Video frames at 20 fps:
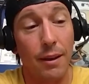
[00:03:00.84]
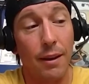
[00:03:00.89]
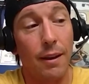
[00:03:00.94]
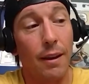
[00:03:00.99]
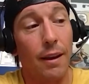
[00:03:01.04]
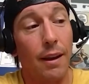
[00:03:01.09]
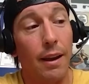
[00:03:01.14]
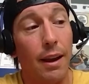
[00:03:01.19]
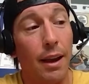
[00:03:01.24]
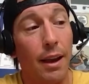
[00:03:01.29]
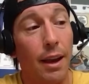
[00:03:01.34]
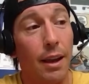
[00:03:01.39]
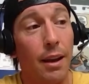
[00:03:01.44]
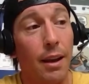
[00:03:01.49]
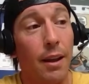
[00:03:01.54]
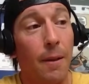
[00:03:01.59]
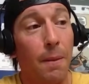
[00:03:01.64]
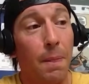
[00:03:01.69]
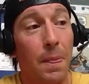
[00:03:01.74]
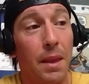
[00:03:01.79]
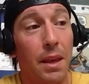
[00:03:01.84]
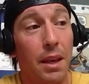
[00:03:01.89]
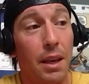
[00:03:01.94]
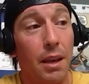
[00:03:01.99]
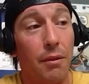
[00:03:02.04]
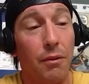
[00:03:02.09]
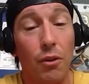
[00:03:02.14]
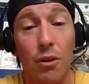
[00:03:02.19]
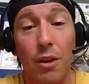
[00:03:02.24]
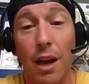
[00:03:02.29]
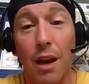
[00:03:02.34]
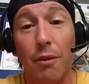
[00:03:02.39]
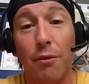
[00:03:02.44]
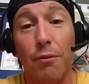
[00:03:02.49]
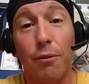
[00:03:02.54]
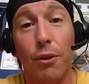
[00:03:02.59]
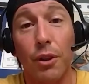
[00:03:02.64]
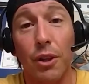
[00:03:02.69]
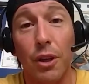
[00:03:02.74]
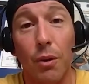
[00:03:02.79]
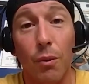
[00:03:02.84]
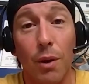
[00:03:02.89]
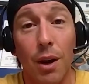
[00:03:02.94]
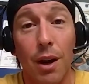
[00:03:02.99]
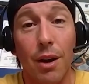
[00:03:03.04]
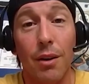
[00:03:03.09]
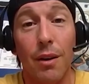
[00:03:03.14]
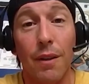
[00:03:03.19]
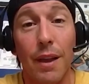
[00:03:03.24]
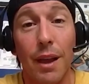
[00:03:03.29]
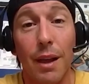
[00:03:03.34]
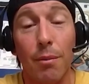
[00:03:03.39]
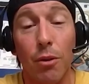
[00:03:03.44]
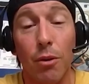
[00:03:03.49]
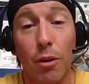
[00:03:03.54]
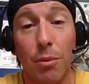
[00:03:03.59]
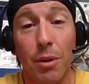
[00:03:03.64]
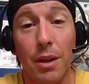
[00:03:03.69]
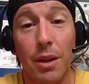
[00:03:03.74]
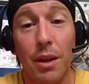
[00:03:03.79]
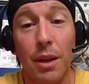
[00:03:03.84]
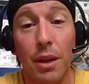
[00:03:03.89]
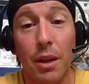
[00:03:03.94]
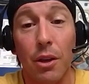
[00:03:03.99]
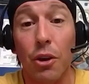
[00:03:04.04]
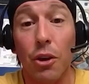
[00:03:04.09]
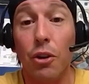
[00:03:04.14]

and if you're not fully aware in that moment, you're